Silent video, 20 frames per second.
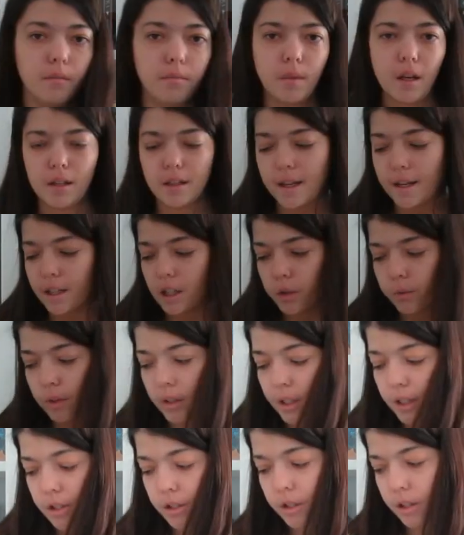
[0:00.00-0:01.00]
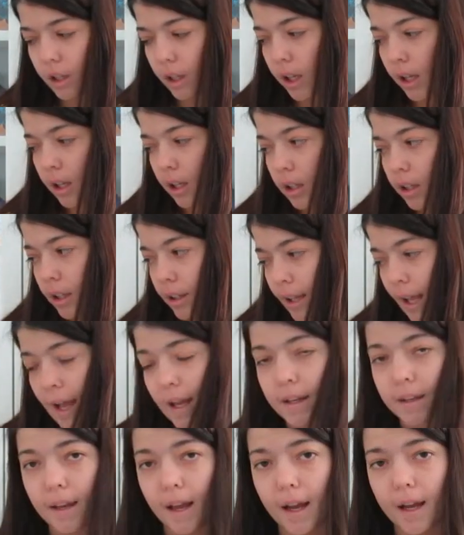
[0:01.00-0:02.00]
My next one is the
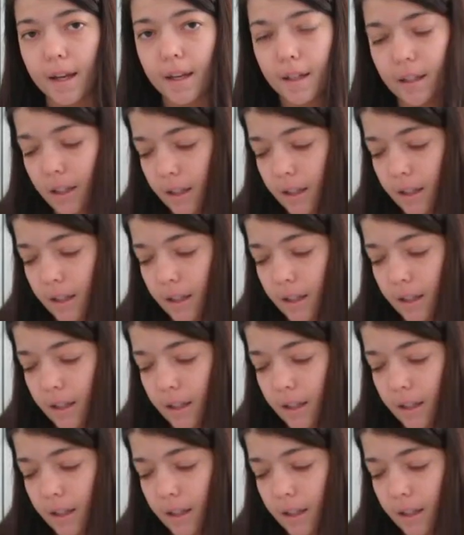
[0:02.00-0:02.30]
That Night in